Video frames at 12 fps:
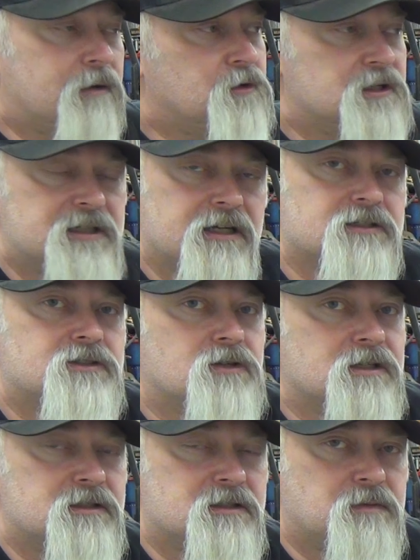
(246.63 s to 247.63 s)
I'm going to take a
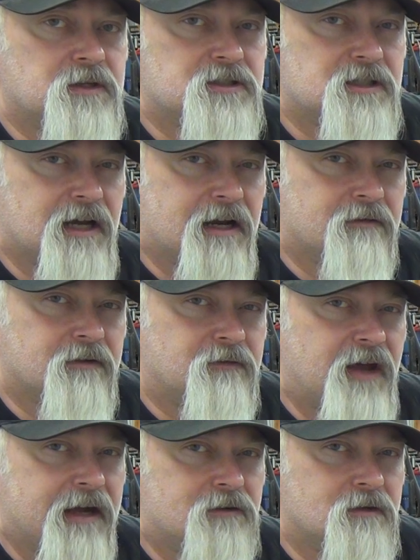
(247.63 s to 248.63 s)
strut suspension out of a
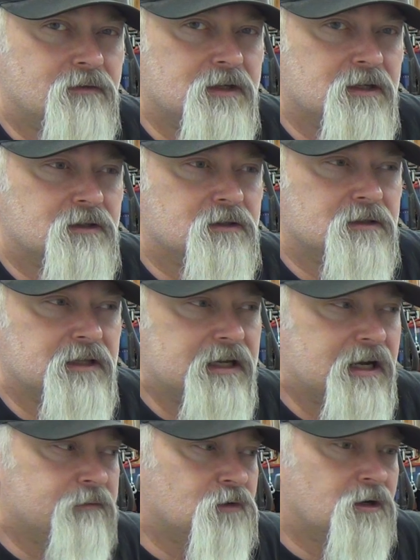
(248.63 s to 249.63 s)
factory vehicle
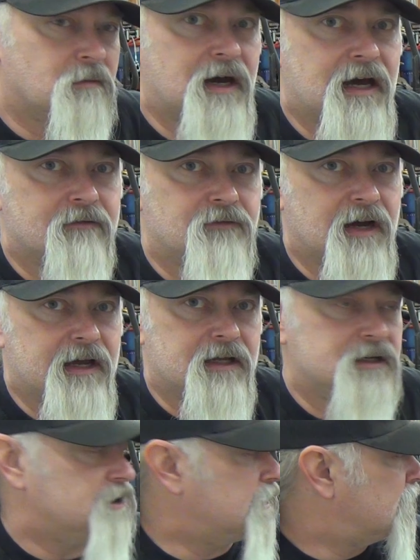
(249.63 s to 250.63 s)
and I'm going to modify
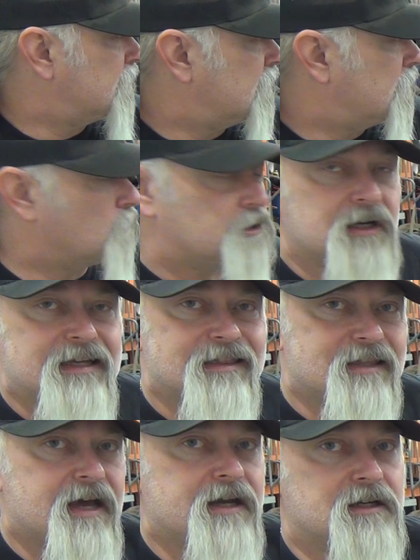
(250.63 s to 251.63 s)
it, and we're going to
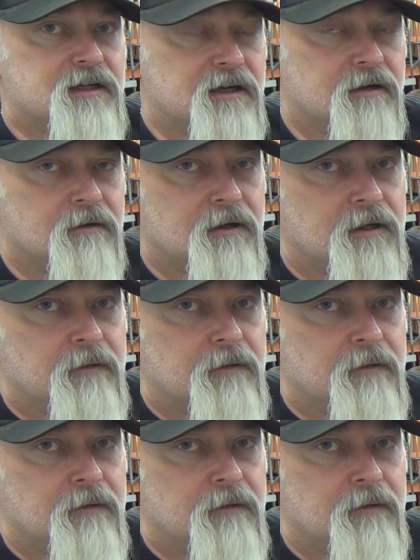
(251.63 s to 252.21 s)
get that in here